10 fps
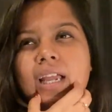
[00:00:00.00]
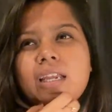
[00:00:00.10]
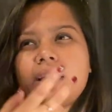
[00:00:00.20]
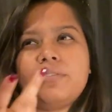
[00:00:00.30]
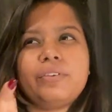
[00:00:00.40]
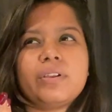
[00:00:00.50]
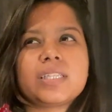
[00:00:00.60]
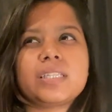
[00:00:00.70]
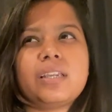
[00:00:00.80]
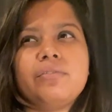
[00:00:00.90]
And if you are
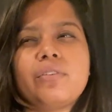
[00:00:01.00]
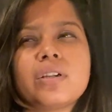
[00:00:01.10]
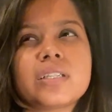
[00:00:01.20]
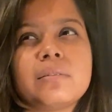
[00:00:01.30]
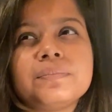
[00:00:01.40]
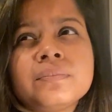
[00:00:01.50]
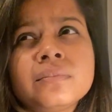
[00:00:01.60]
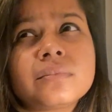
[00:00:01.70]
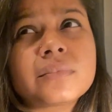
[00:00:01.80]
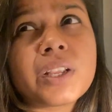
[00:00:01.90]
staying for some
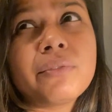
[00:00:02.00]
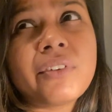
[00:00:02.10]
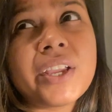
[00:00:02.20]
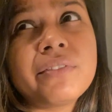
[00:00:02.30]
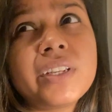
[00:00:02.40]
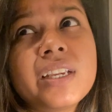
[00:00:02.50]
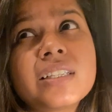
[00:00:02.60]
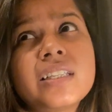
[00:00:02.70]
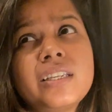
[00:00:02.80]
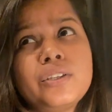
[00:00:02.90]
5 days,
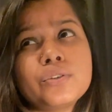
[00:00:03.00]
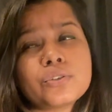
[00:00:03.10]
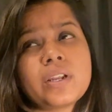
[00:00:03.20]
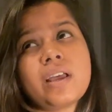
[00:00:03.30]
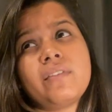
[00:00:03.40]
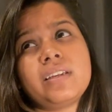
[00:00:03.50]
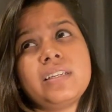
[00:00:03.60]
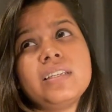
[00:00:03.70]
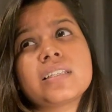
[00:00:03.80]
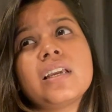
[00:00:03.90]
then you should have at
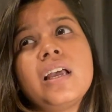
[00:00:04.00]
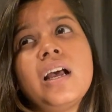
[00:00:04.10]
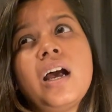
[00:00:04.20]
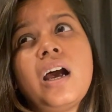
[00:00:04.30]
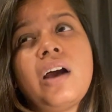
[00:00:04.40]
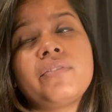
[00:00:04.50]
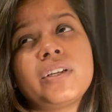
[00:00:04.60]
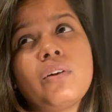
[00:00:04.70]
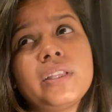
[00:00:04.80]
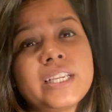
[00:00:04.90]
least, after
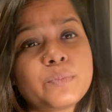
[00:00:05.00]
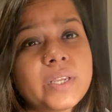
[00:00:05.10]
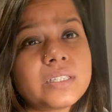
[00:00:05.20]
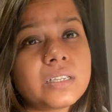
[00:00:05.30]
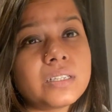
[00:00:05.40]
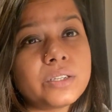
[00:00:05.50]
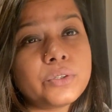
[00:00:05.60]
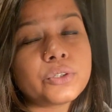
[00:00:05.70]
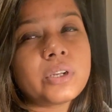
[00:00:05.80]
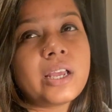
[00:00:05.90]
all the expenses, you
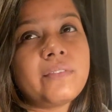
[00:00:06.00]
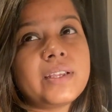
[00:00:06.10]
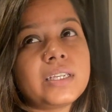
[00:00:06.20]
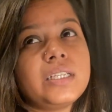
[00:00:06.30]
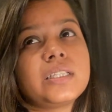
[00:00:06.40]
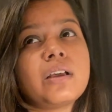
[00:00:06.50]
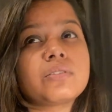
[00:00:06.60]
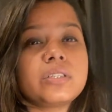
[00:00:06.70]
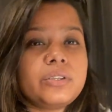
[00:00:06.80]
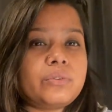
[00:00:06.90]
should have at least
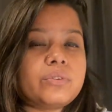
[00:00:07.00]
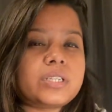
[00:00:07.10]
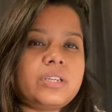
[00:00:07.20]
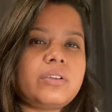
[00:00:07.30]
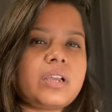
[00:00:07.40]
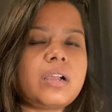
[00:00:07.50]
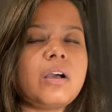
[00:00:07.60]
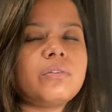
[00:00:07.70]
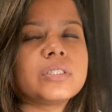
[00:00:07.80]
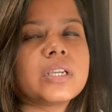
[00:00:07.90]
1,000 euros in your
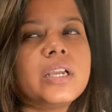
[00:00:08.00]
account.